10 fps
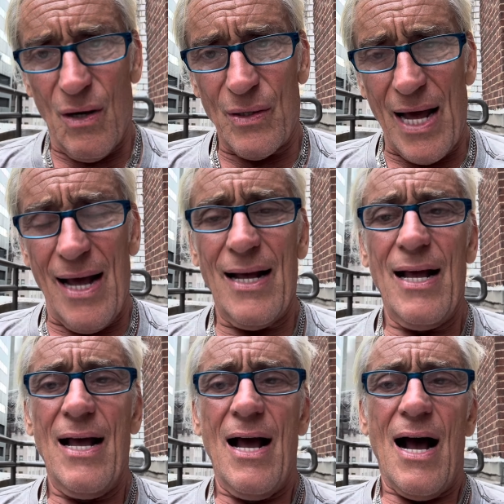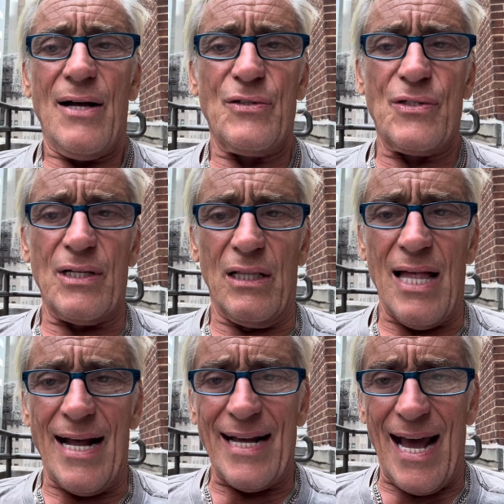okay? I still
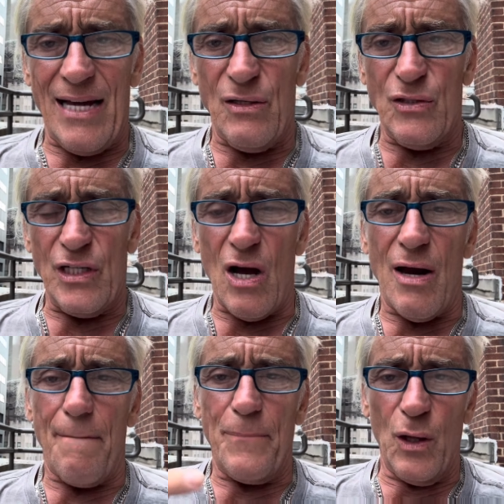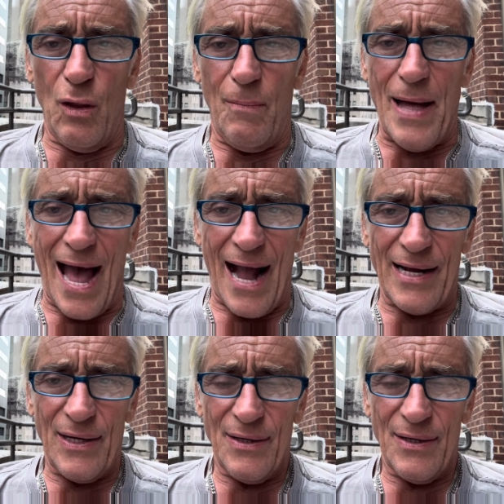like energy on a pullback.